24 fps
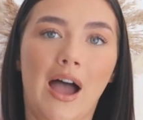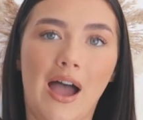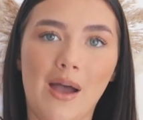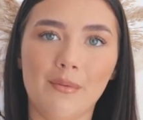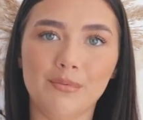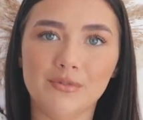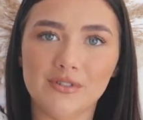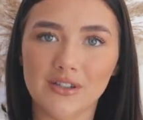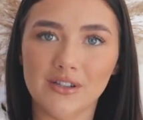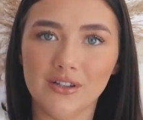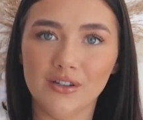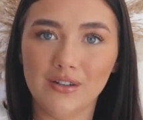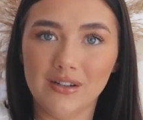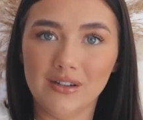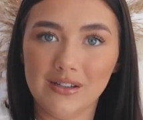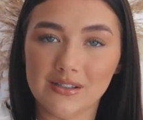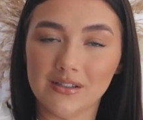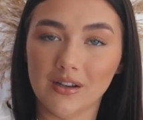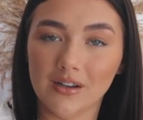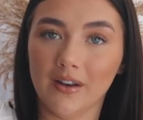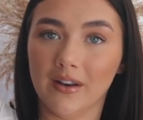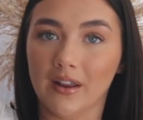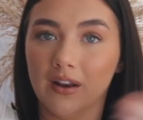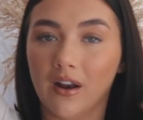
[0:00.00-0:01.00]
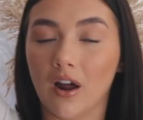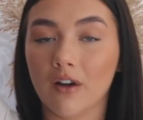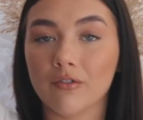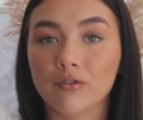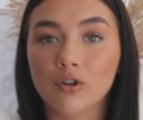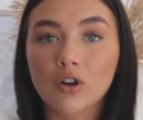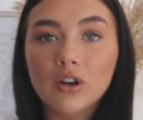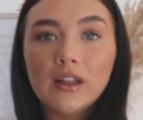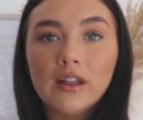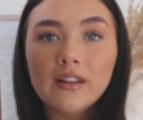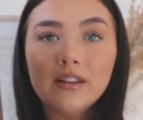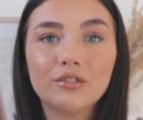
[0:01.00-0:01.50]
Absolutely stunning. I've
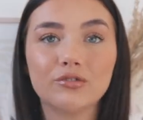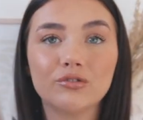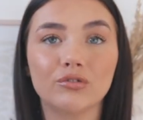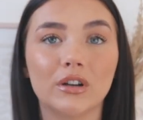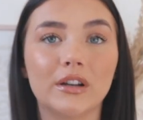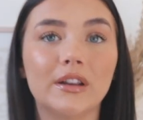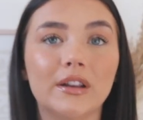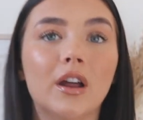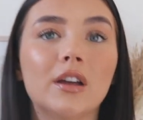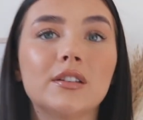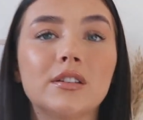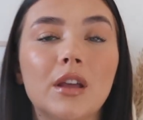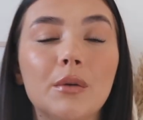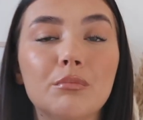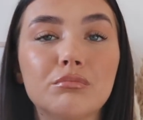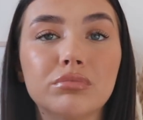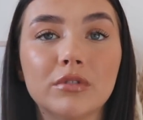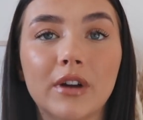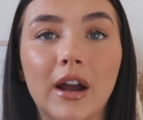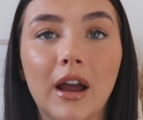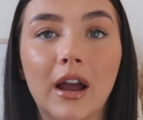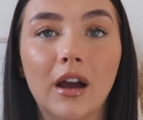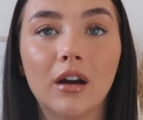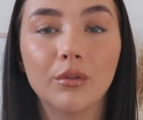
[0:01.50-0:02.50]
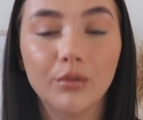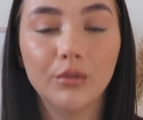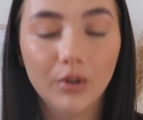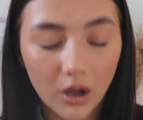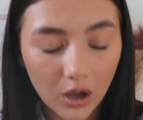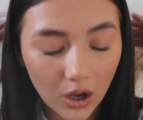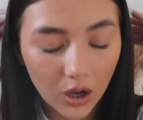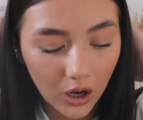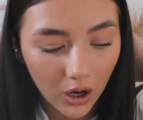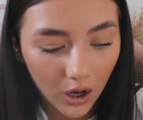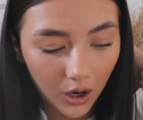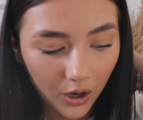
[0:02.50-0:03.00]
got like this really nice like brown
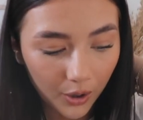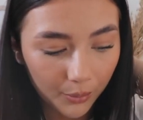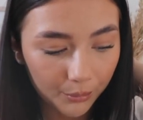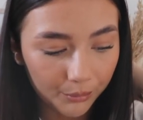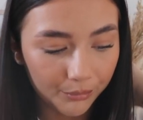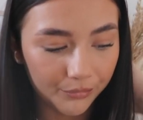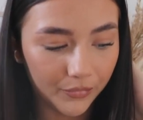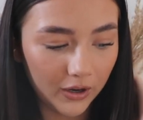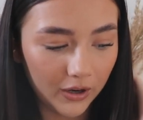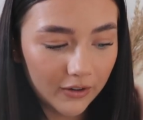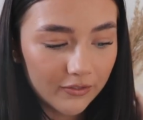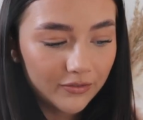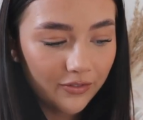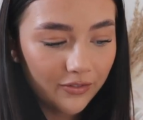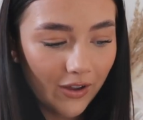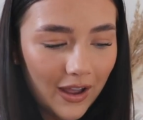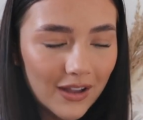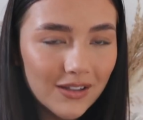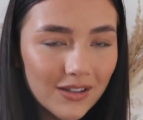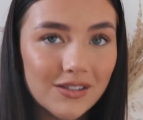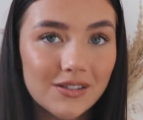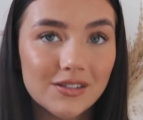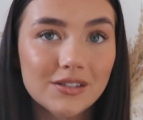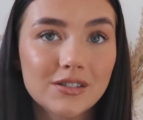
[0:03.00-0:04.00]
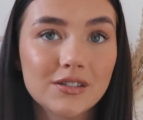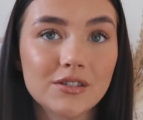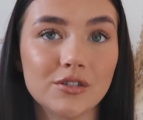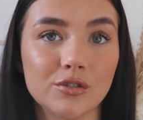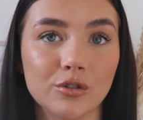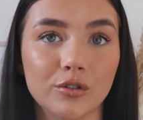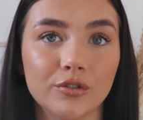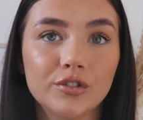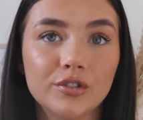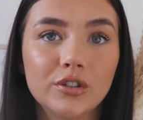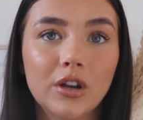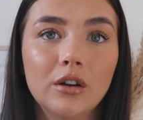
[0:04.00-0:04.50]
like vest
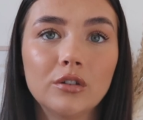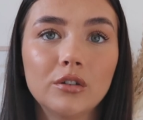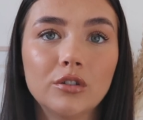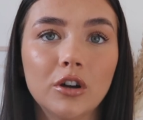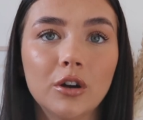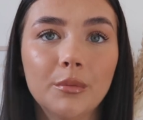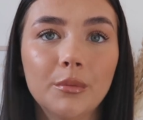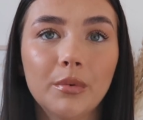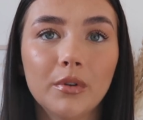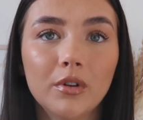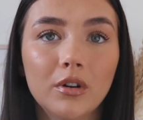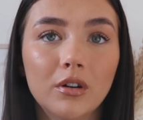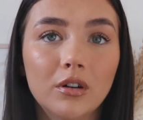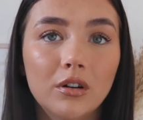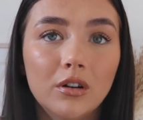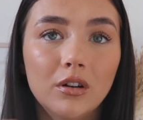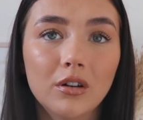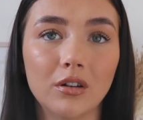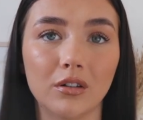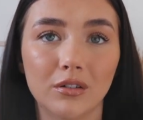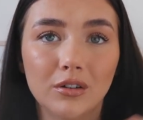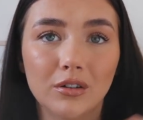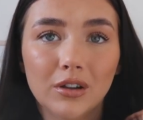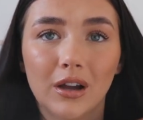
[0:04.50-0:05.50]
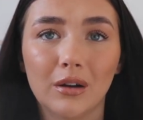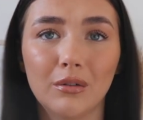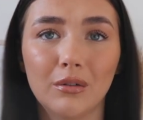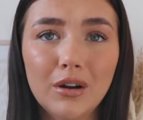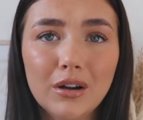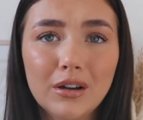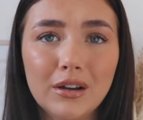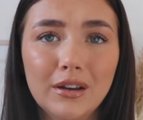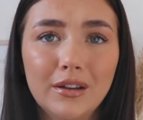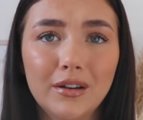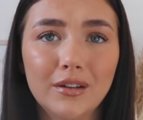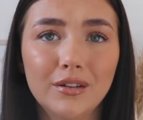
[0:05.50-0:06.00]
sort of style top. Oh, look how
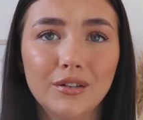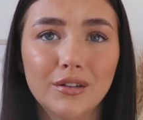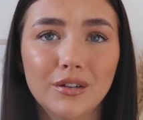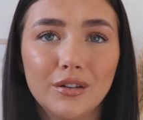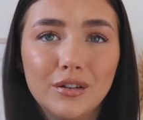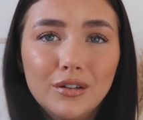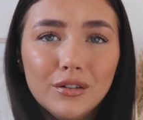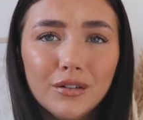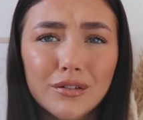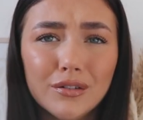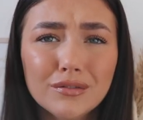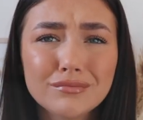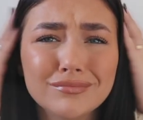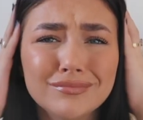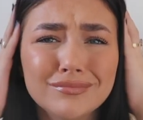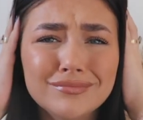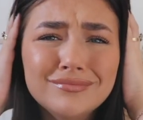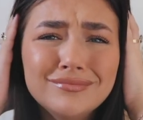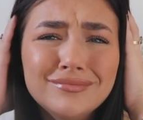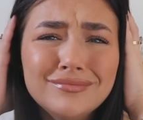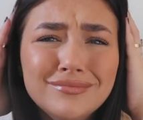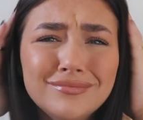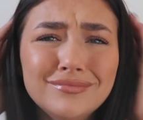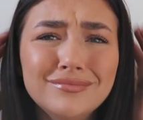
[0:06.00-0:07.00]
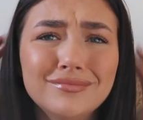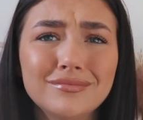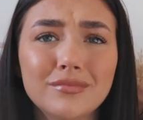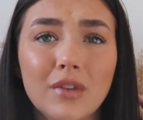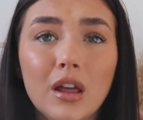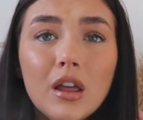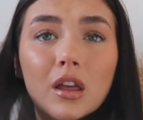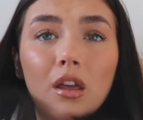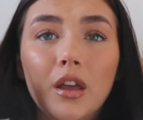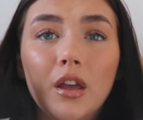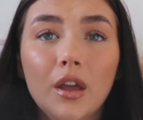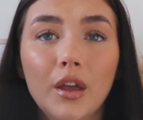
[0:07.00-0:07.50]
ugly I look.
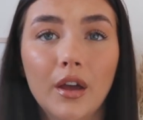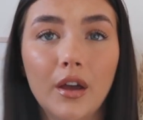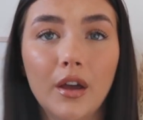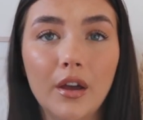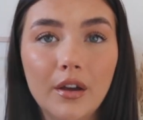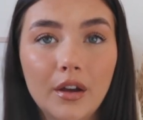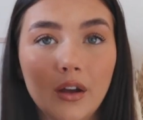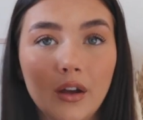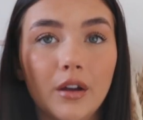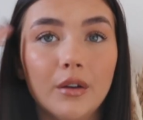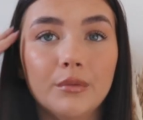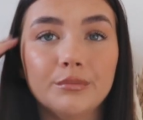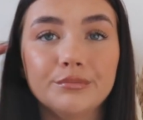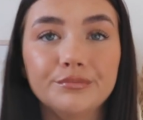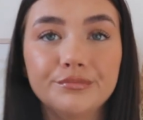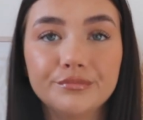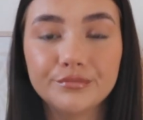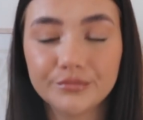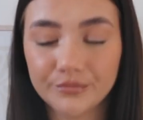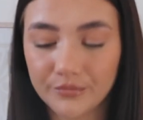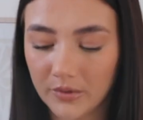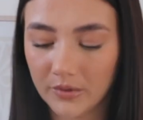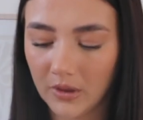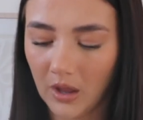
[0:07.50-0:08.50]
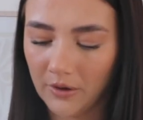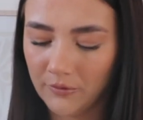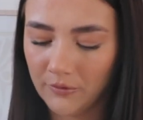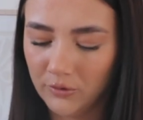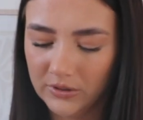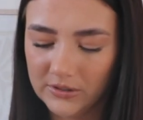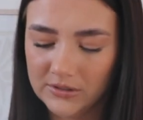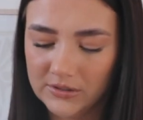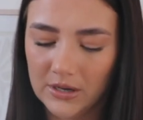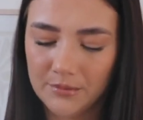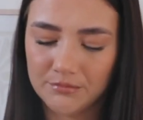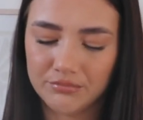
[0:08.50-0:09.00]
I've got
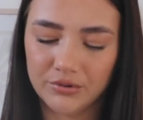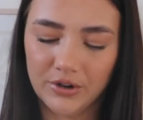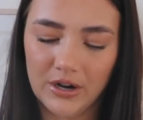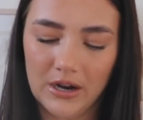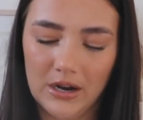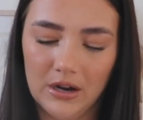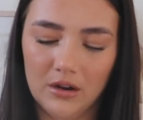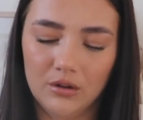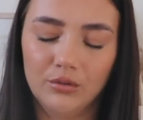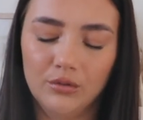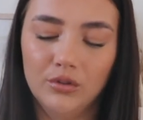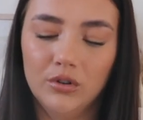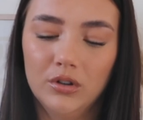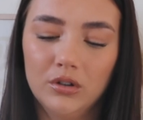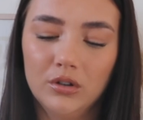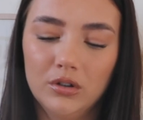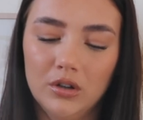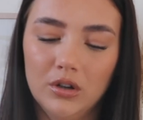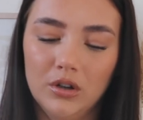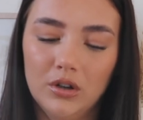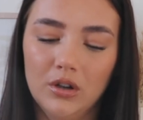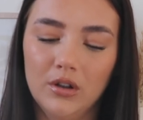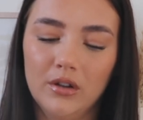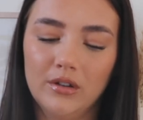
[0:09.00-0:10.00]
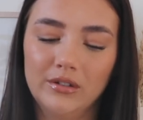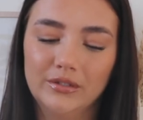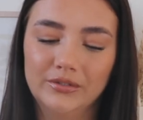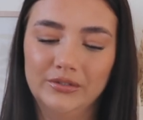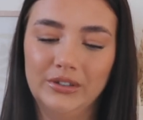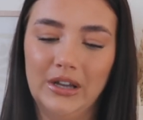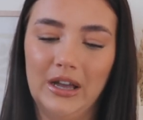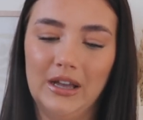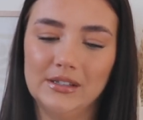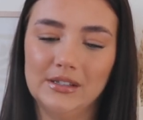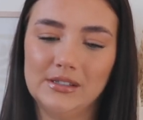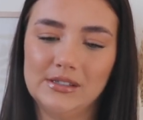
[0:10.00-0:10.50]
this like brown
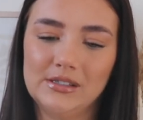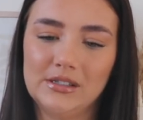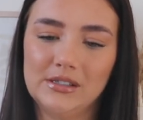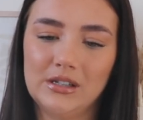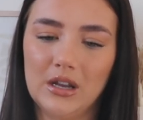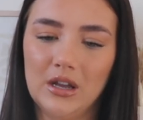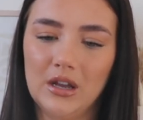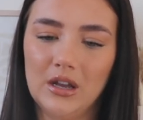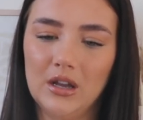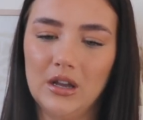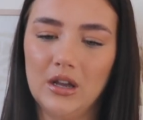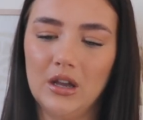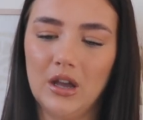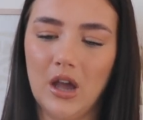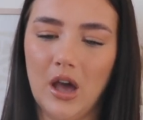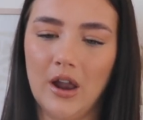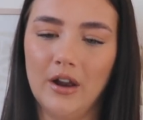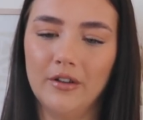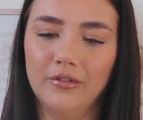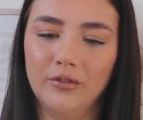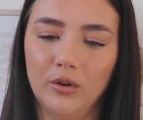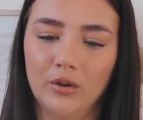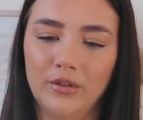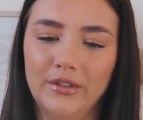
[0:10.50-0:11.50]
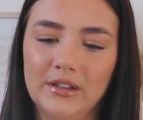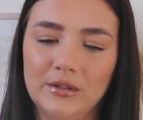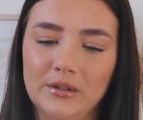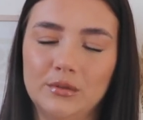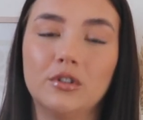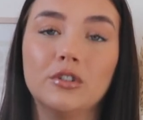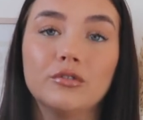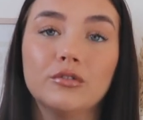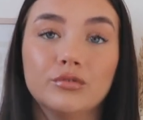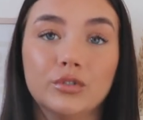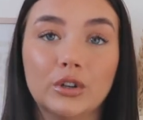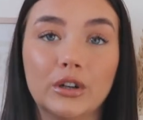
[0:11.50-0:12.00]
vest and I thought these
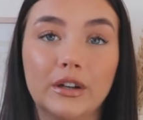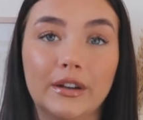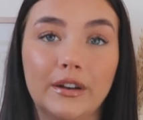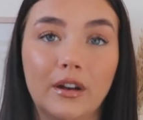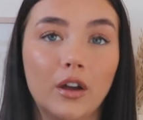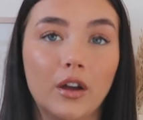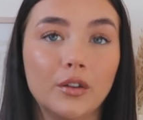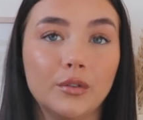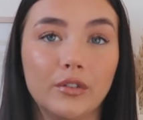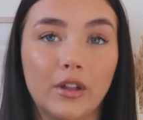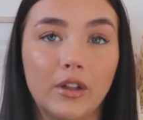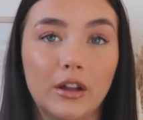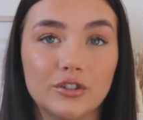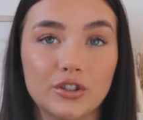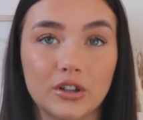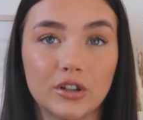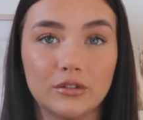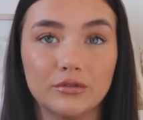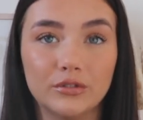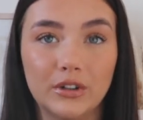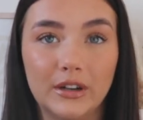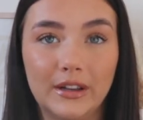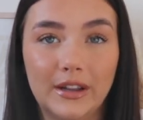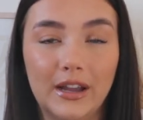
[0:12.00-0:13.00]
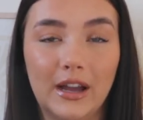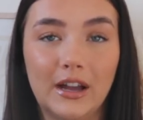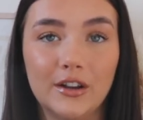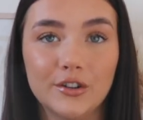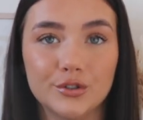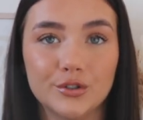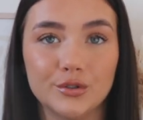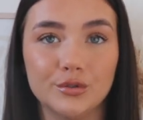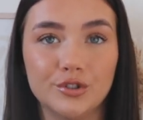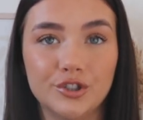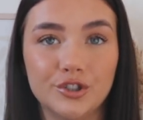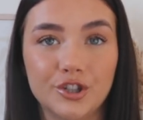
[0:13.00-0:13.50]
would look really nice with actually like a really
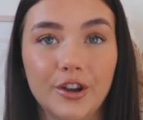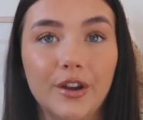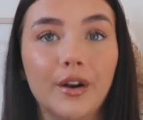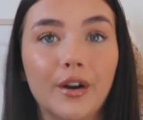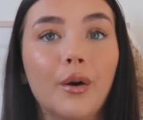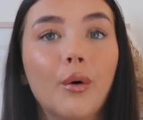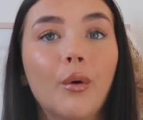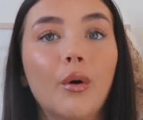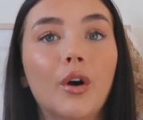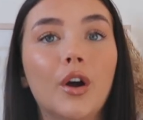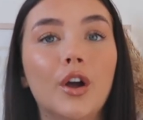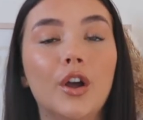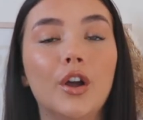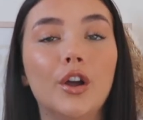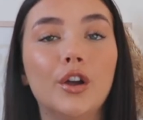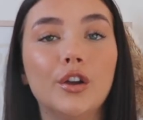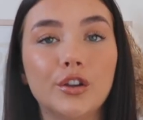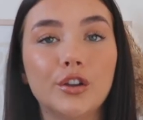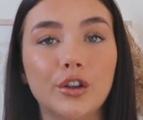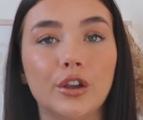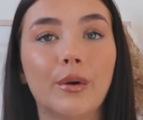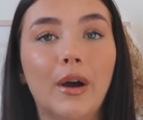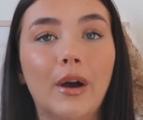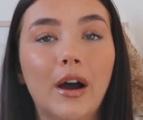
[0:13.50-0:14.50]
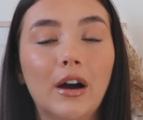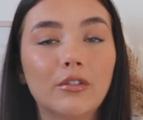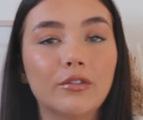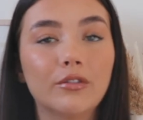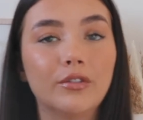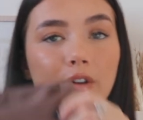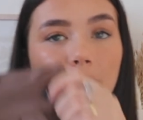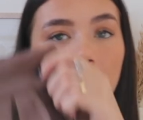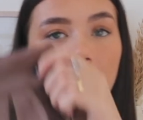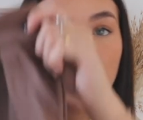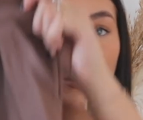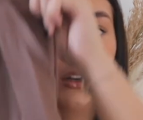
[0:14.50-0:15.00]
casual, chill, cute
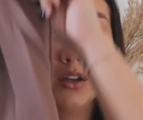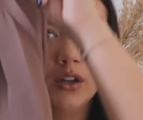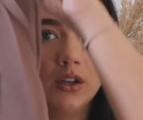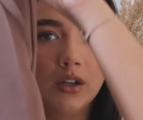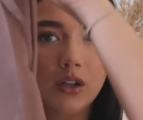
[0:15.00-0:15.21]
outfit.